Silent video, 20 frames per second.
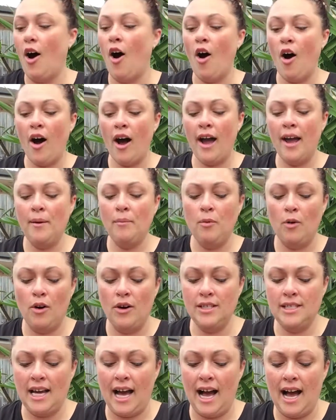I
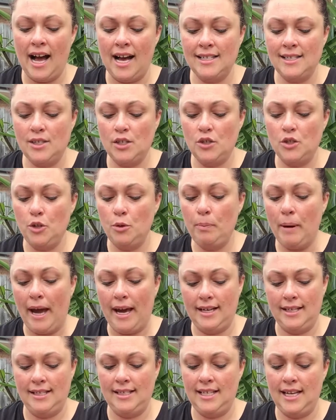was asked to
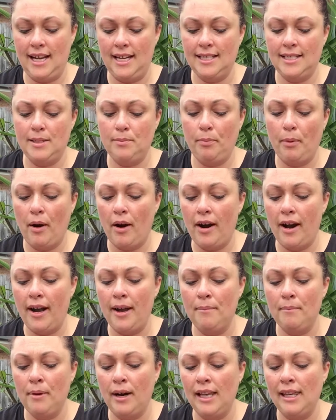pattern test by
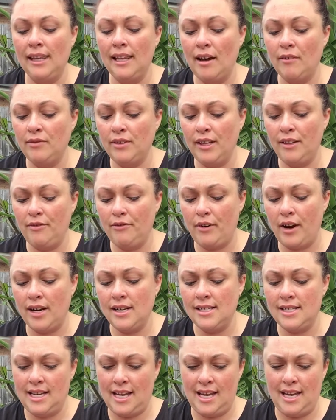my lovely
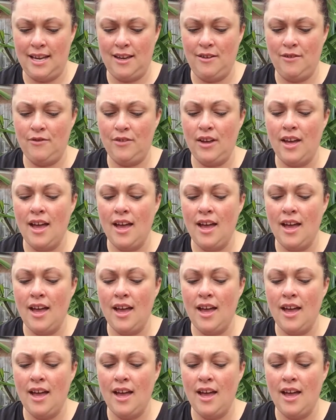friend Eve.